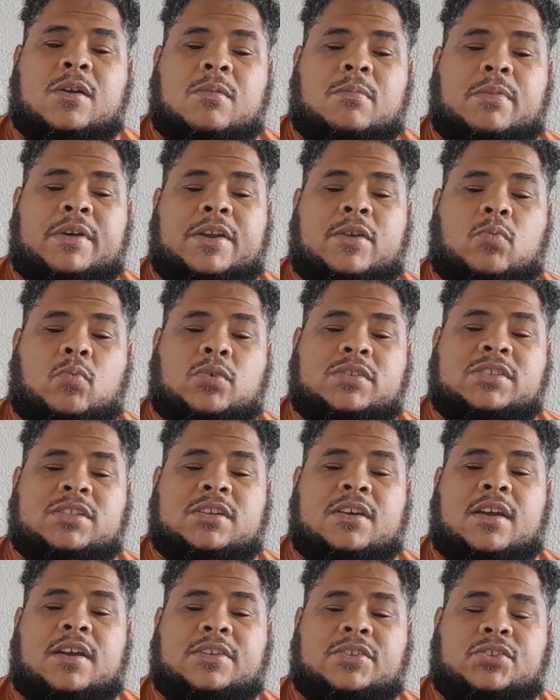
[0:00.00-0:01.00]
but it was
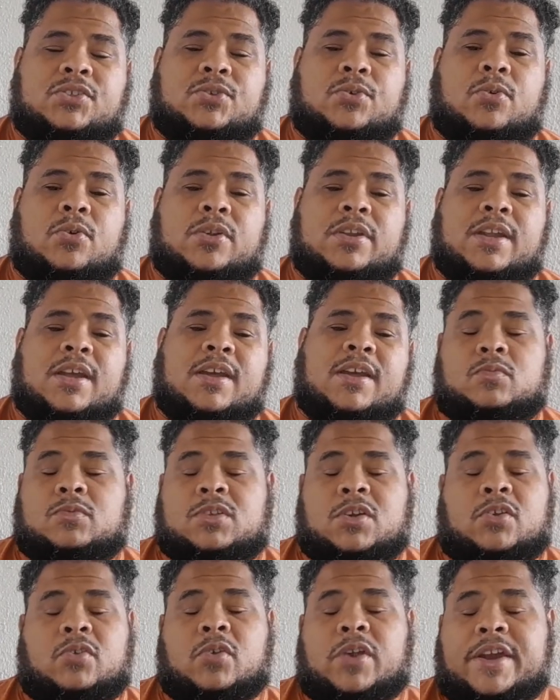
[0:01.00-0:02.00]
cut short.
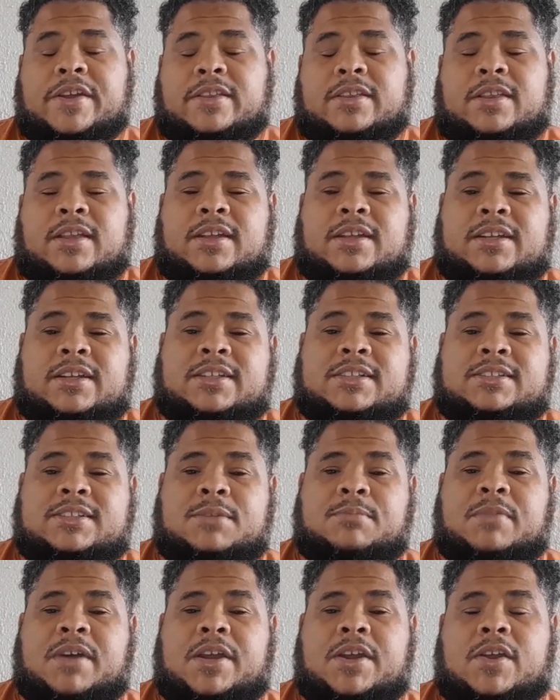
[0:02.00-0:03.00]
The great thing is that
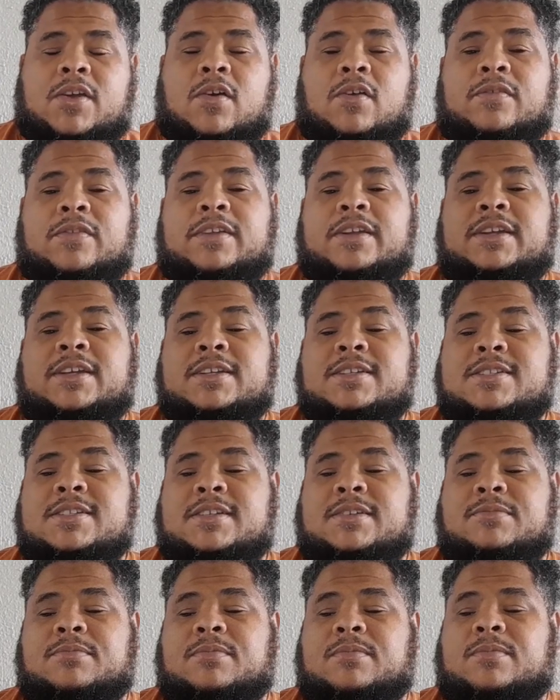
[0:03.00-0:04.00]
many of
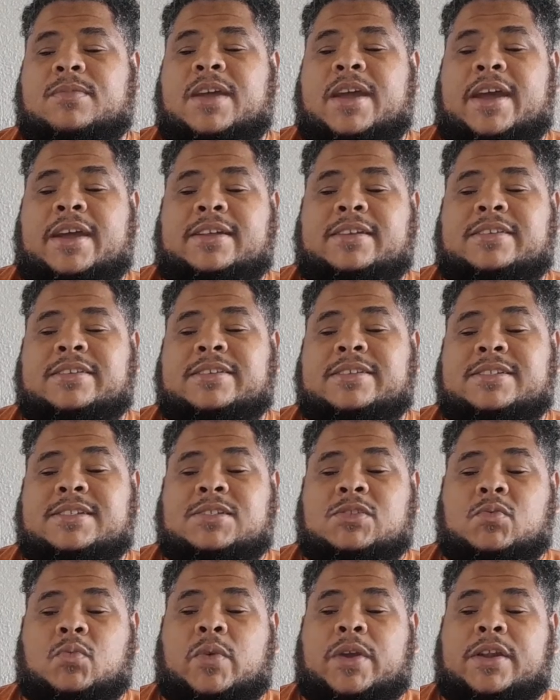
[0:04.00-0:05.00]
these
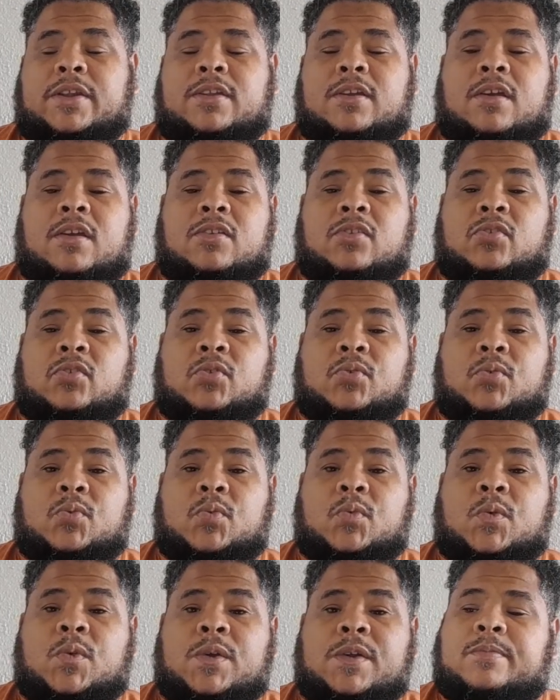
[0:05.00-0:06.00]
actors went on
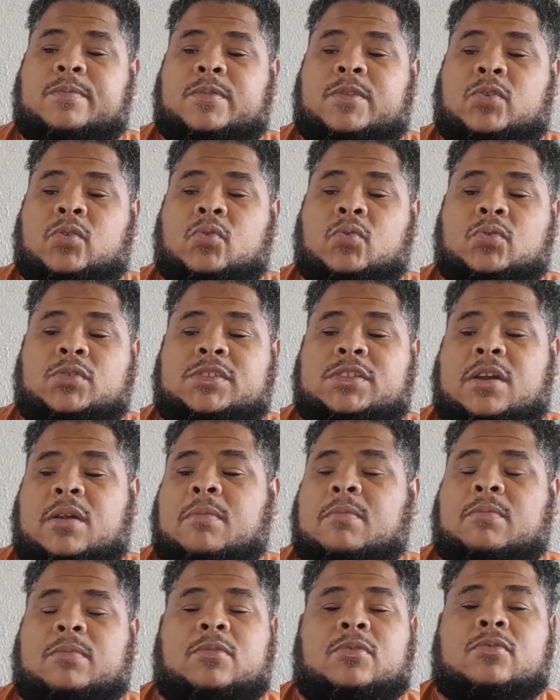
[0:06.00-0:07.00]
to do
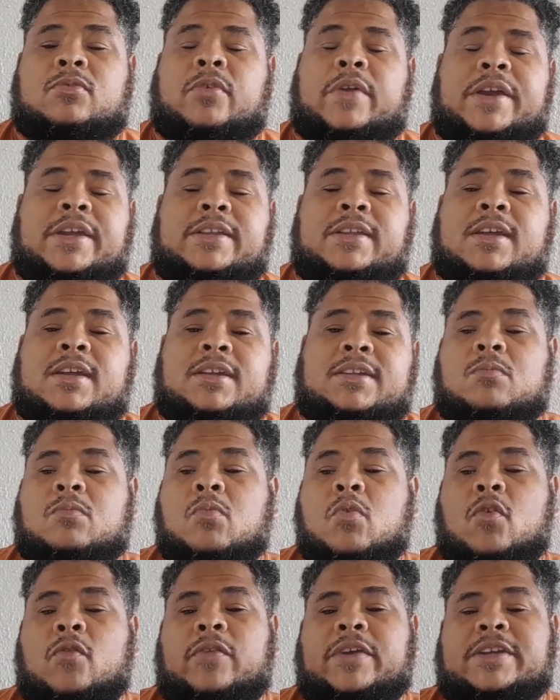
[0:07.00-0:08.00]
some great
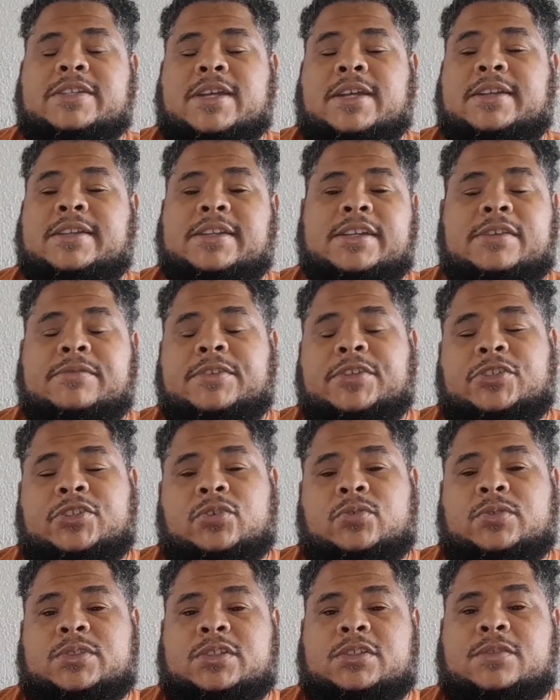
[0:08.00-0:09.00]
movies and T V
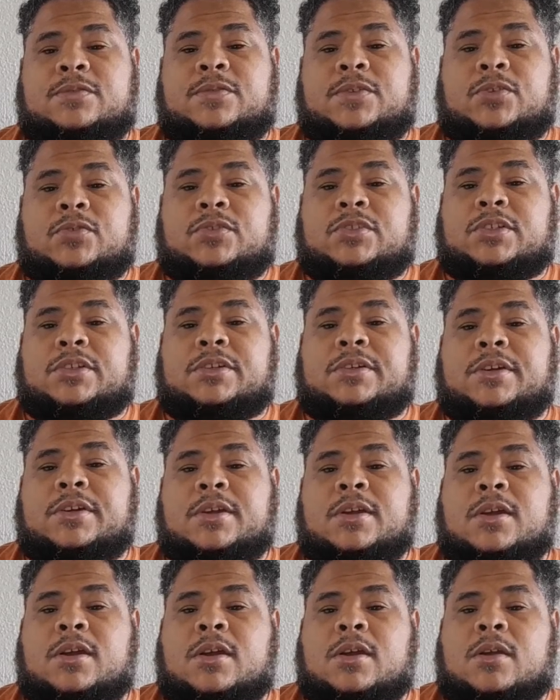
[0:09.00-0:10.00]
shows in the
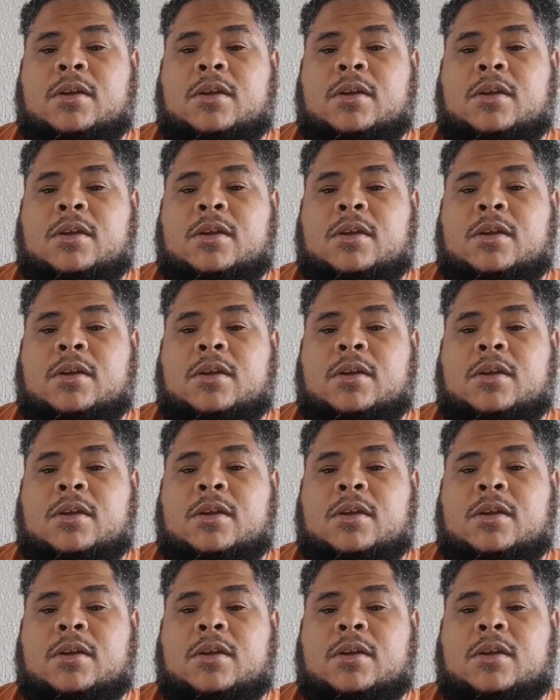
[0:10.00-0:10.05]
future,